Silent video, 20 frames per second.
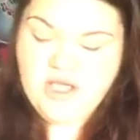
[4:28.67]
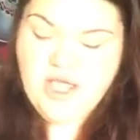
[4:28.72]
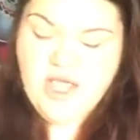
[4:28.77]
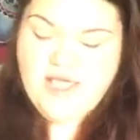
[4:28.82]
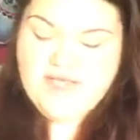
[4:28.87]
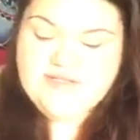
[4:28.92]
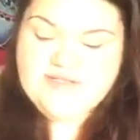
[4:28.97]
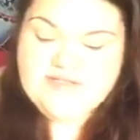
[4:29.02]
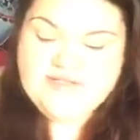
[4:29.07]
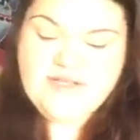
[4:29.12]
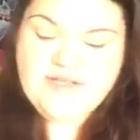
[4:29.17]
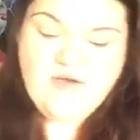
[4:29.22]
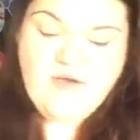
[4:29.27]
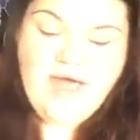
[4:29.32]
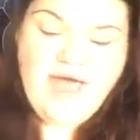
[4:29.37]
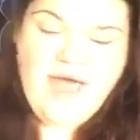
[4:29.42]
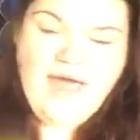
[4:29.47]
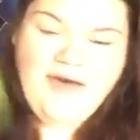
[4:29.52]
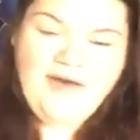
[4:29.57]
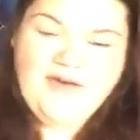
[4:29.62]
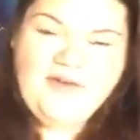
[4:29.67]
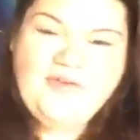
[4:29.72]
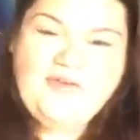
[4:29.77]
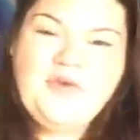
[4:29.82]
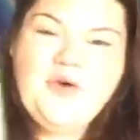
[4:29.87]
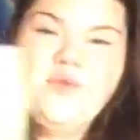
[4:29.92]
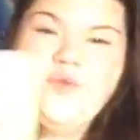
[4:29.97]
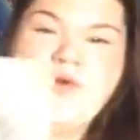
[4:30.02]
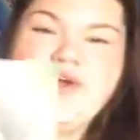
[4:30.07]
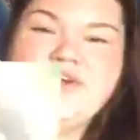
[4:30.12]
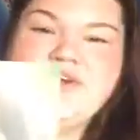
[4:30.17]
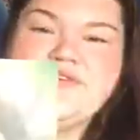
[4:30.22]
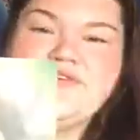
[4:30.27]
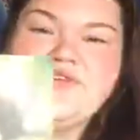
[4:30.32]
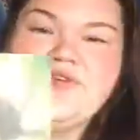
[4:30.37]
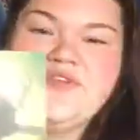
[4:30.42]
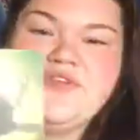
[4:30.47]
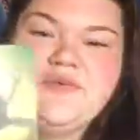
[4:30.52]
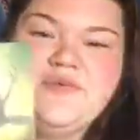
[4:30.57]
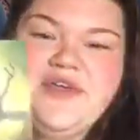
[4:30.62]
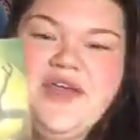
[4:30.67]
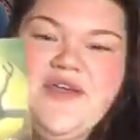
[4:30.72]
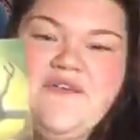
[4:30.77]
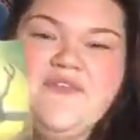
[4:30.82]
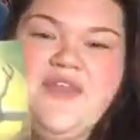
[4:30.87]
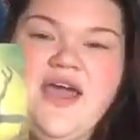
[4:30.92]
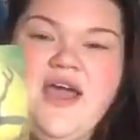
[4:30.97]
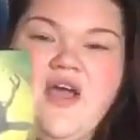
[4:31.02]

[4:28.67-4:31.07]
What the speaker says: And so how wonderful that we have that